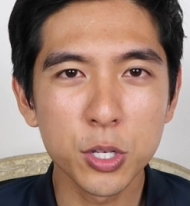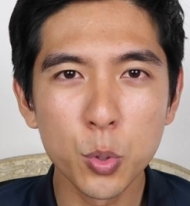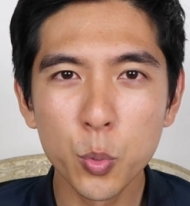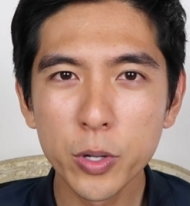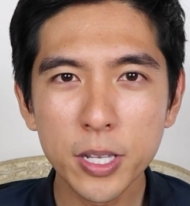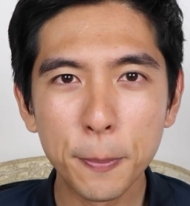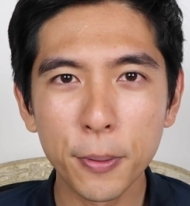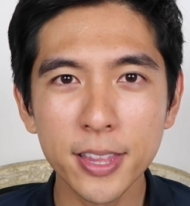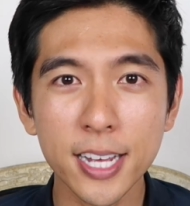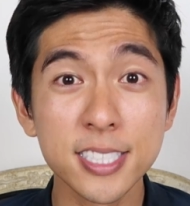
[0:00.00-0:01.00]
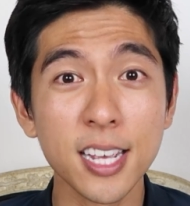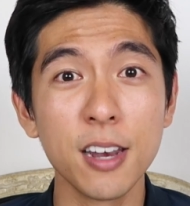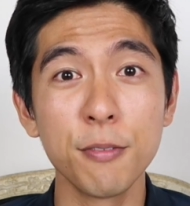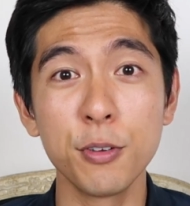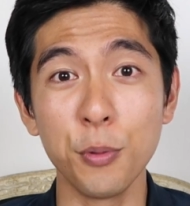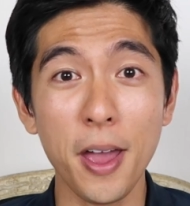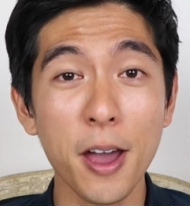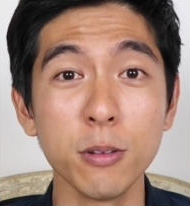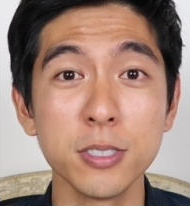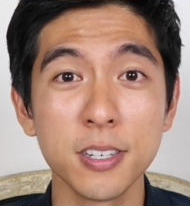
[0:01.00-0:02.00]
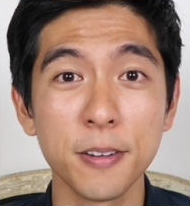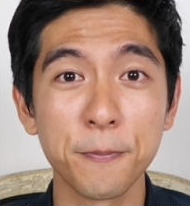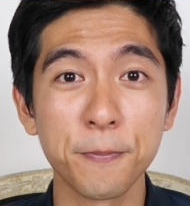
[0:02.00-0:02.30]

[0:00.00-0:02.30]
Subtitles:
you really bring that side of you out.